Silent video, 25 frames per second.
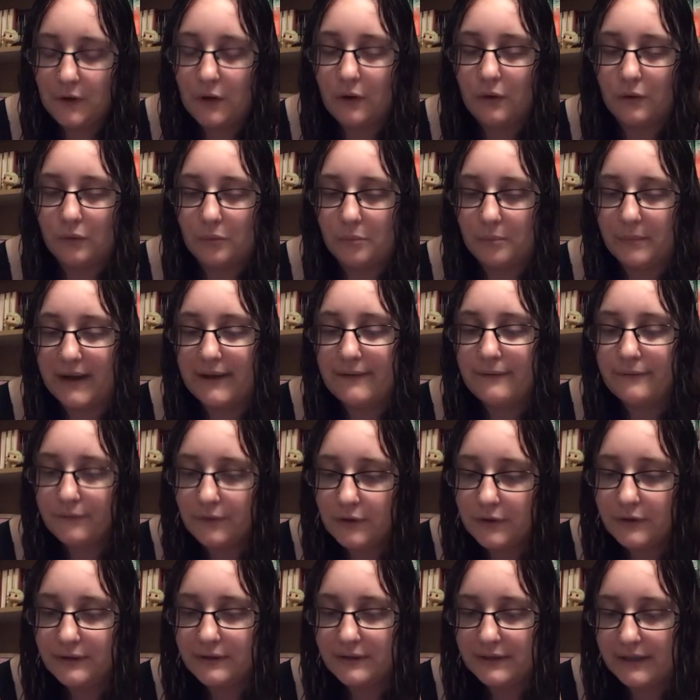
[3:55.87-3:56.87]
Oh, my
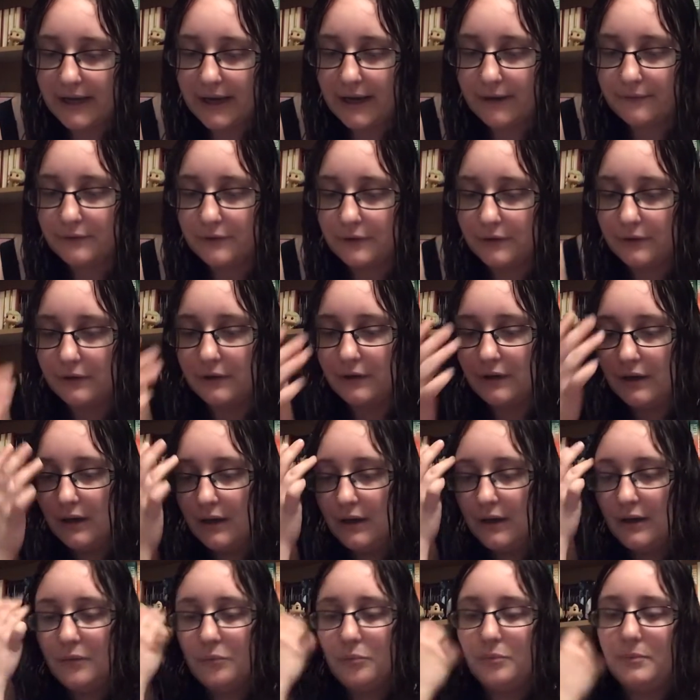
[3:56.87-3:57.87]
first after
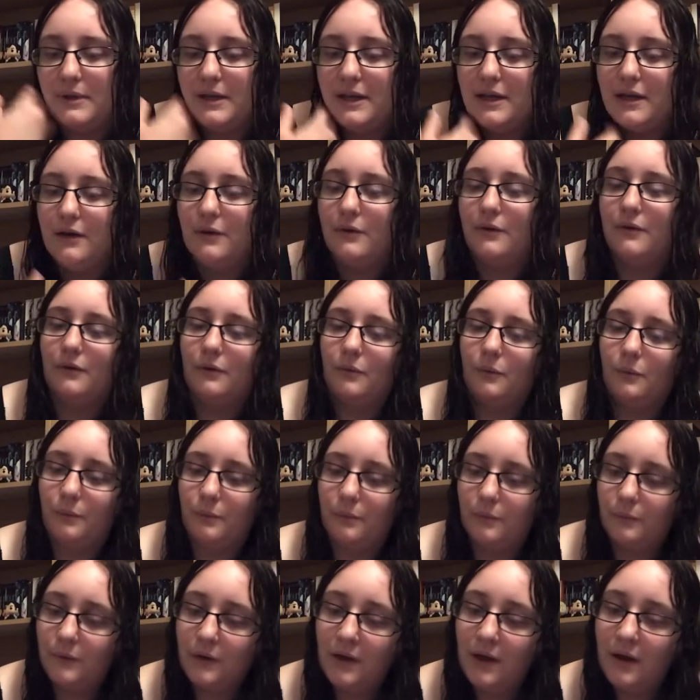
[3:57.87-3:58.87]
being
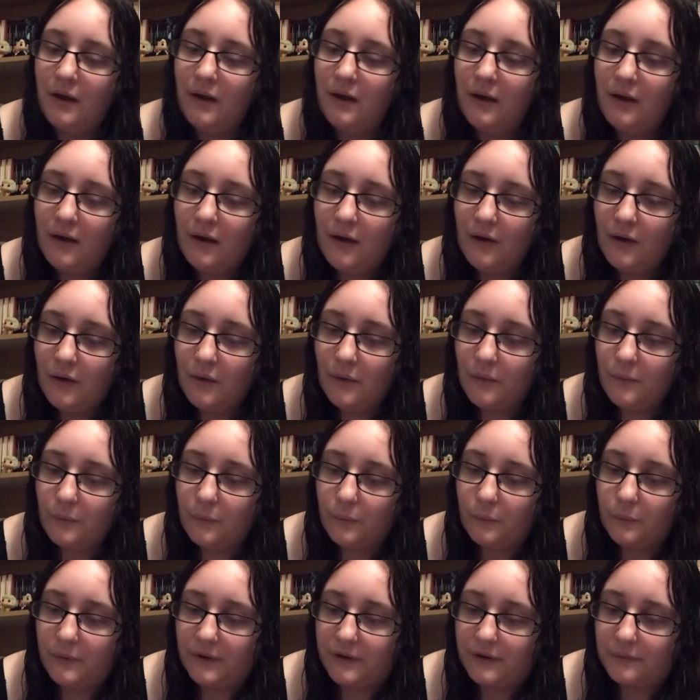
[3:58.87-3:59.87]

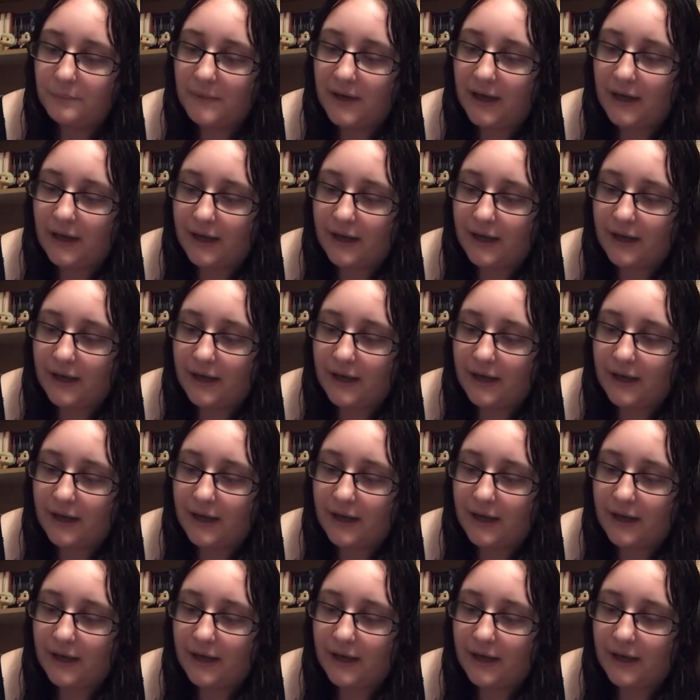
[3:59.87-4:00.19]
with my